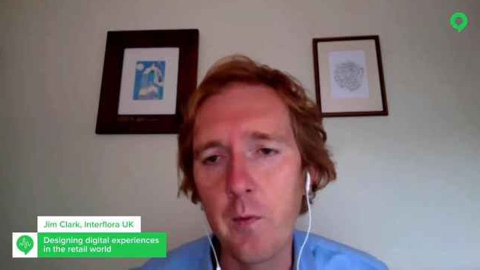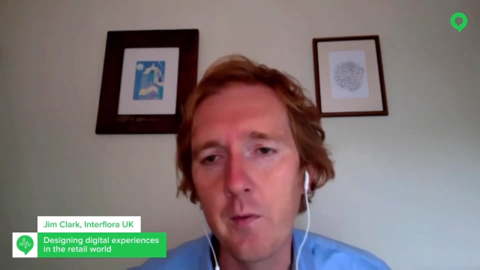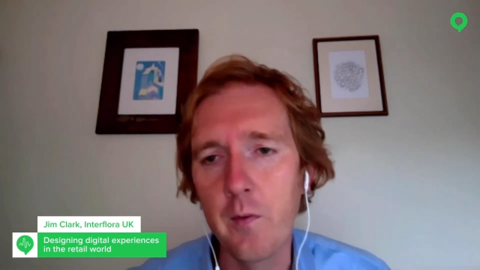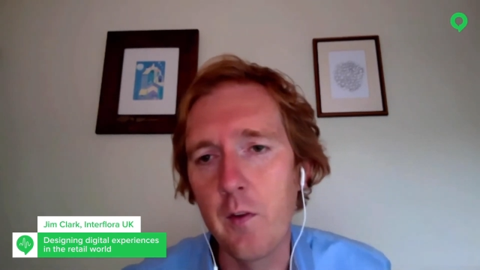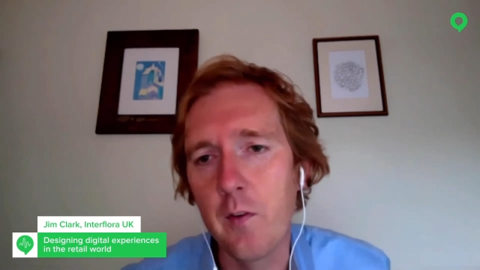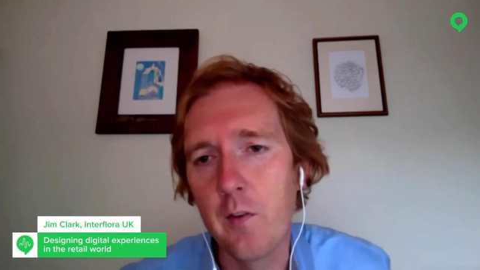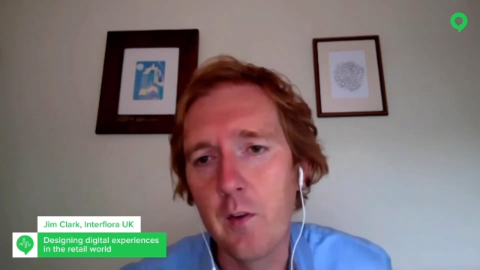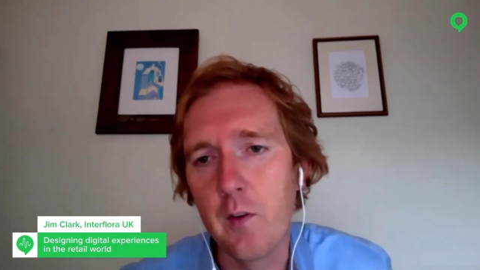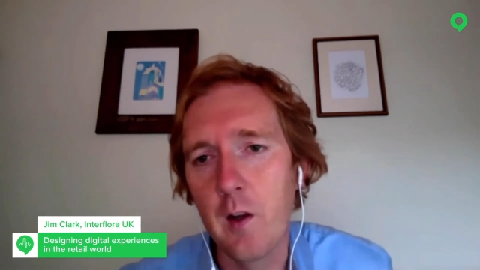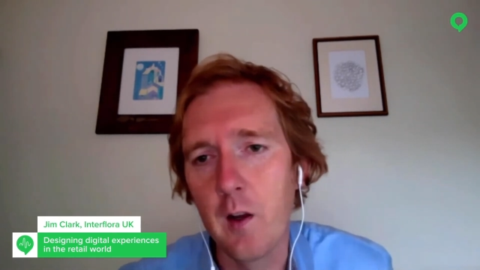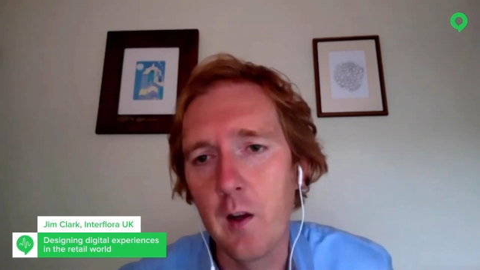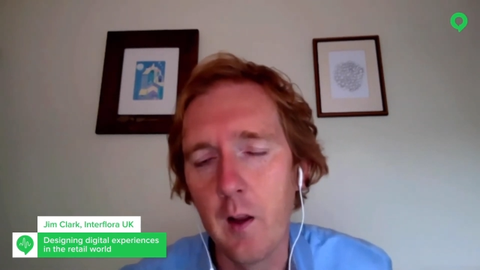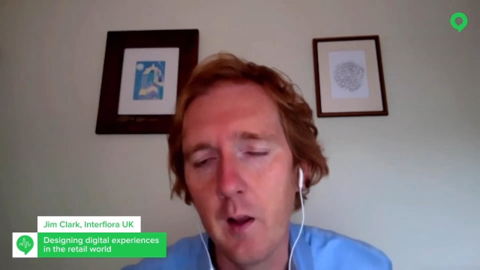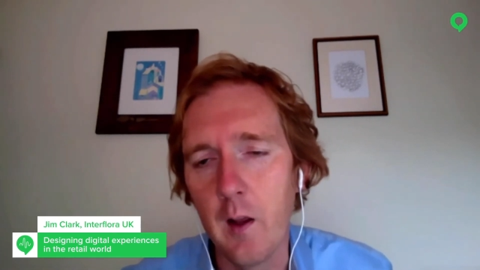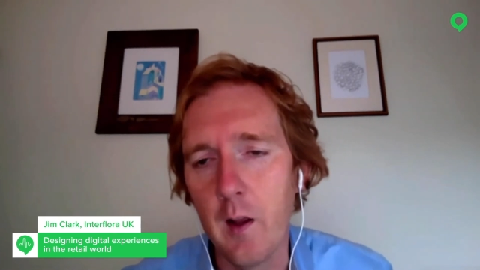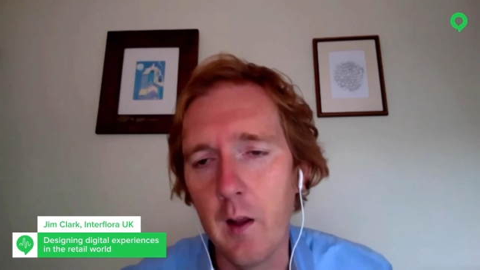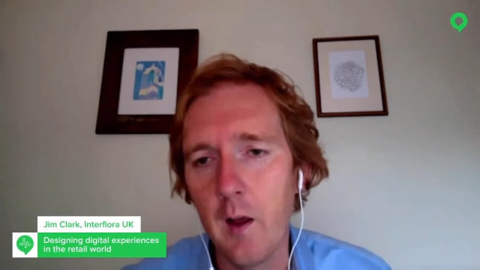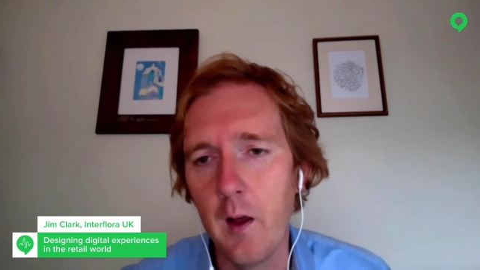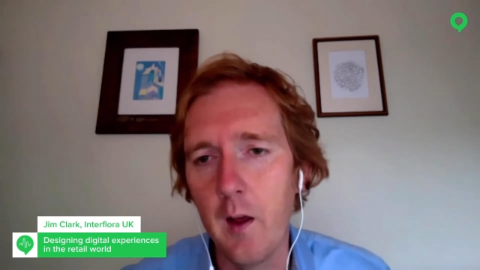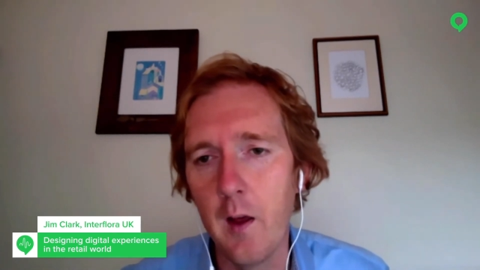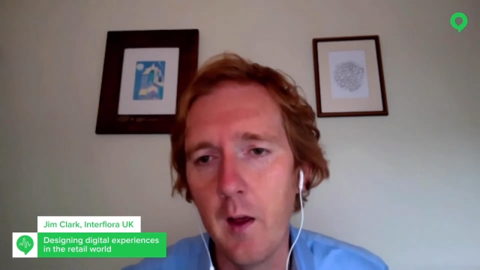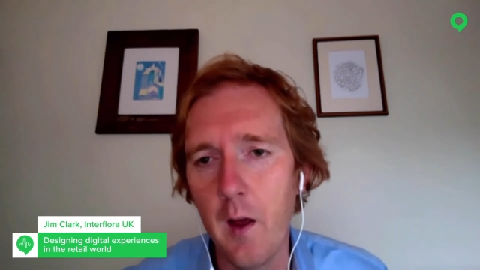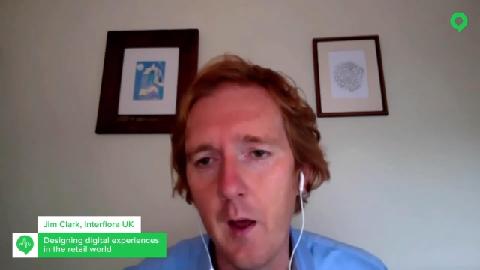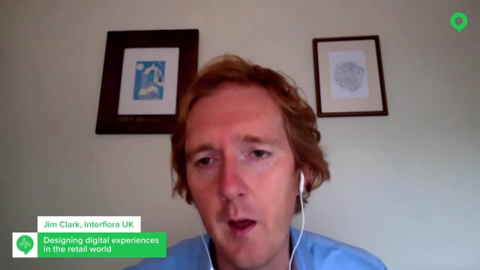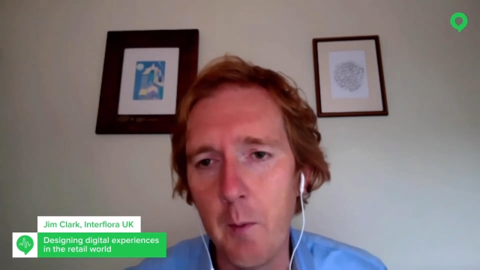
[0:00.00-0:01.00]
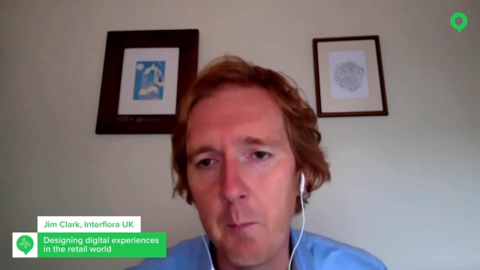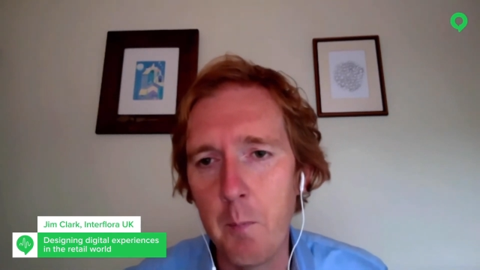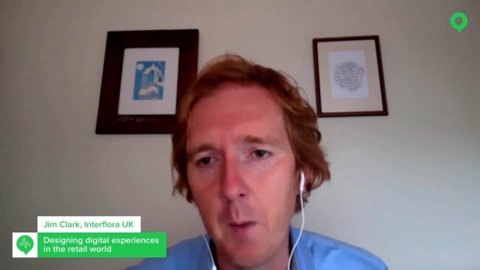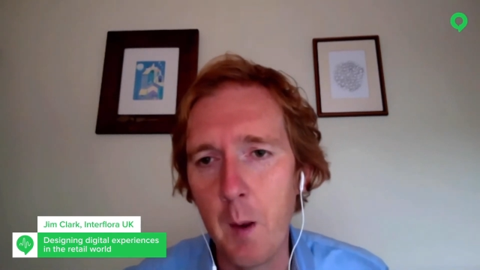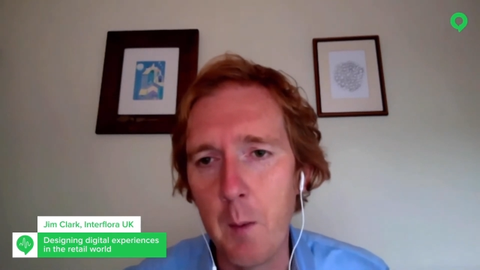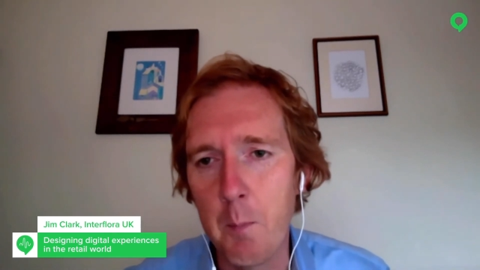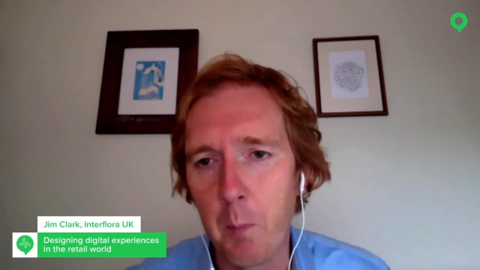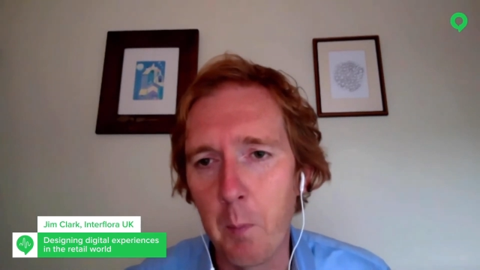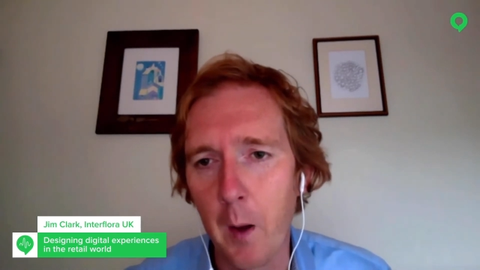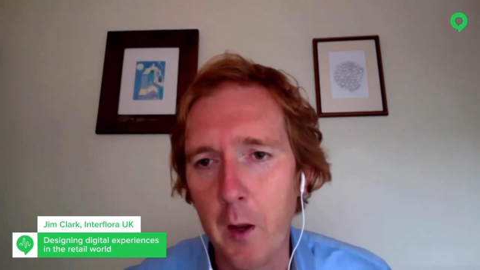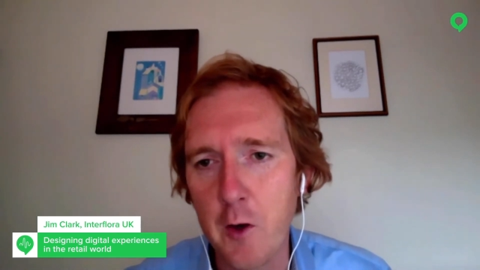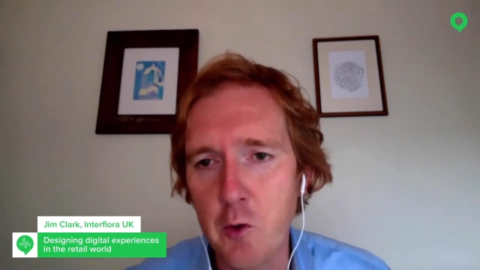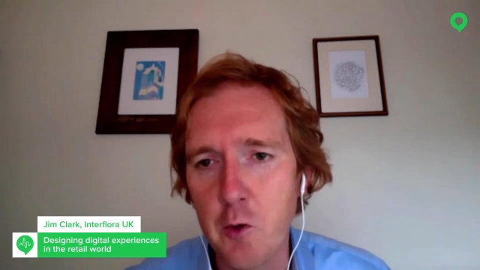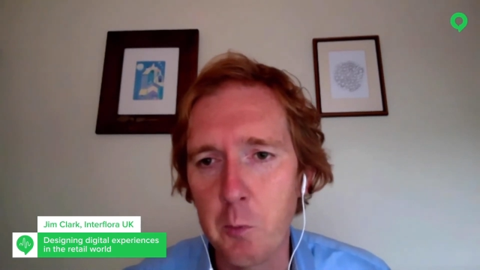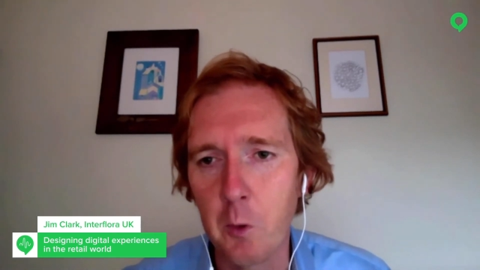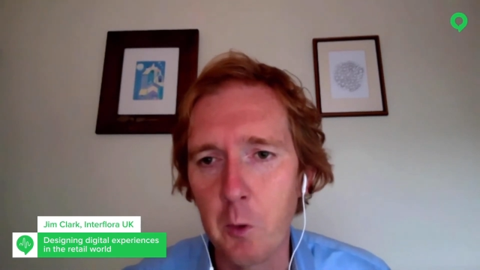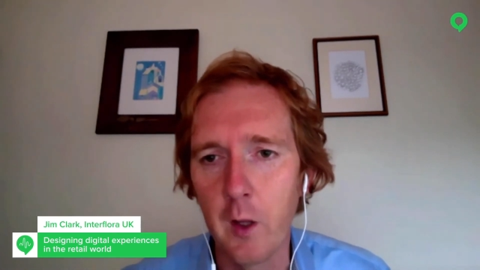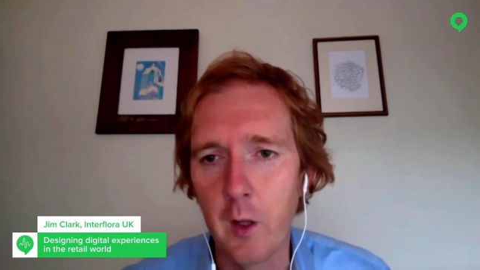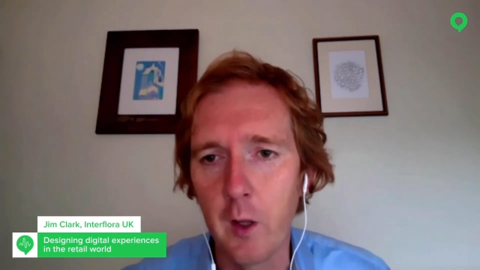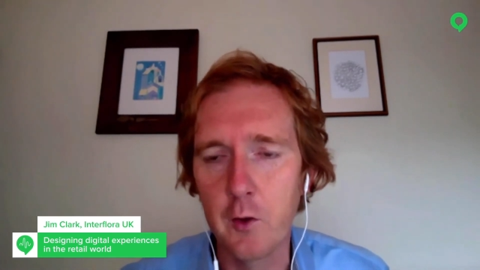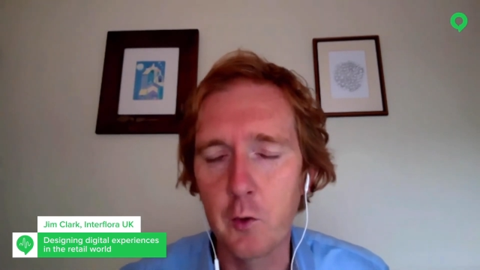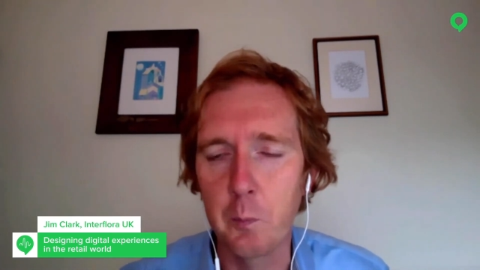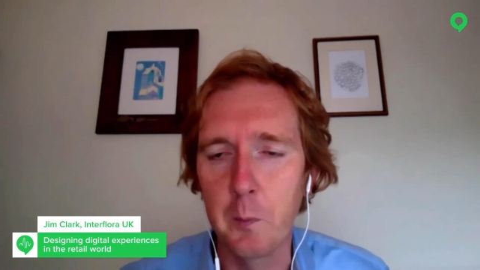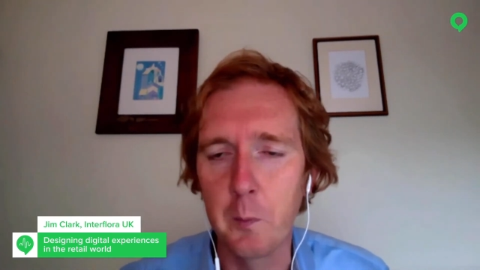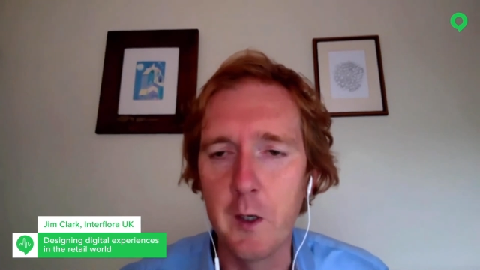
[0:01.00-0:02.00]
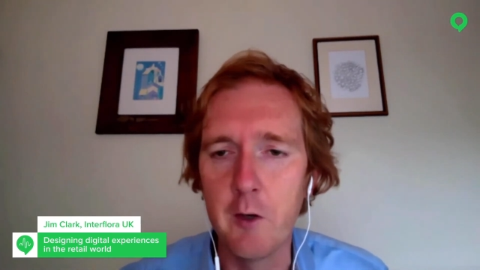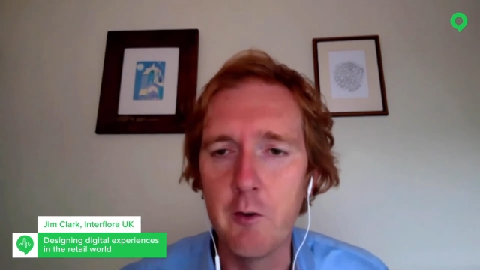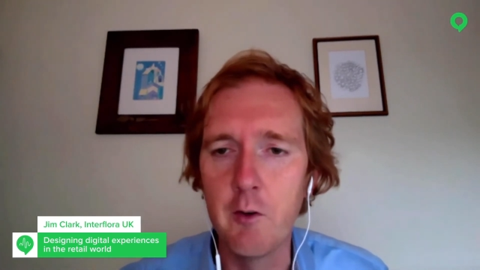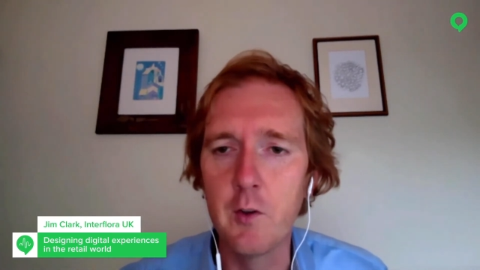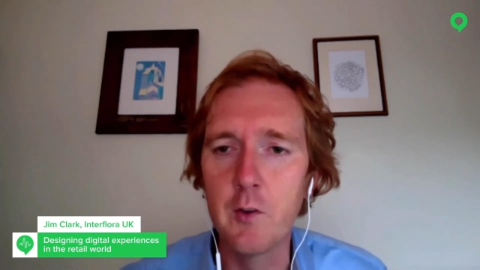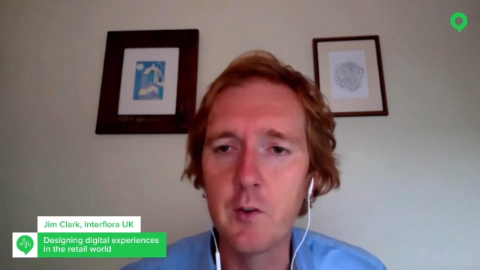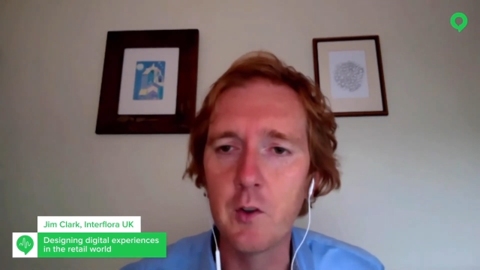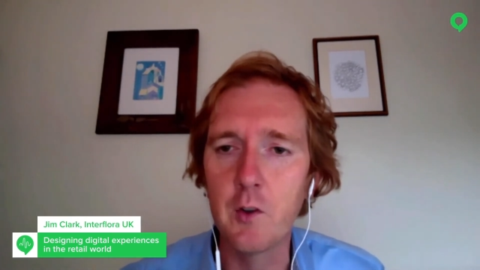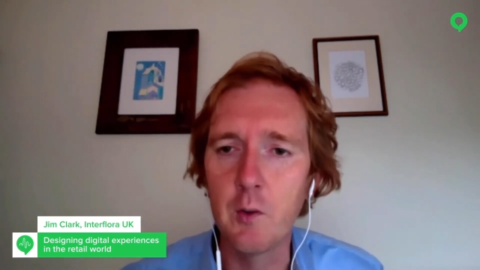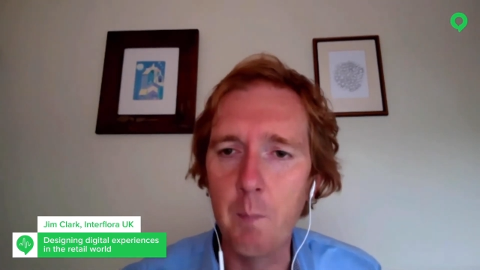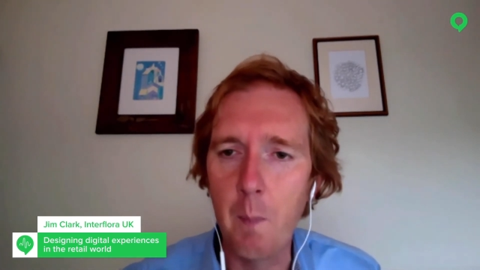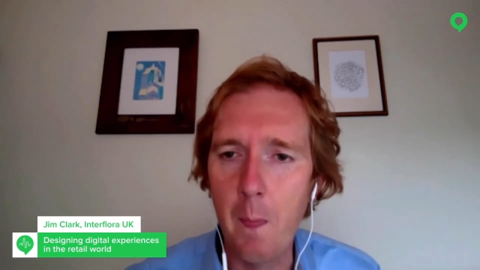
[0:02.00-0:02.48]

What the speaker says: is still a pleasurable experience.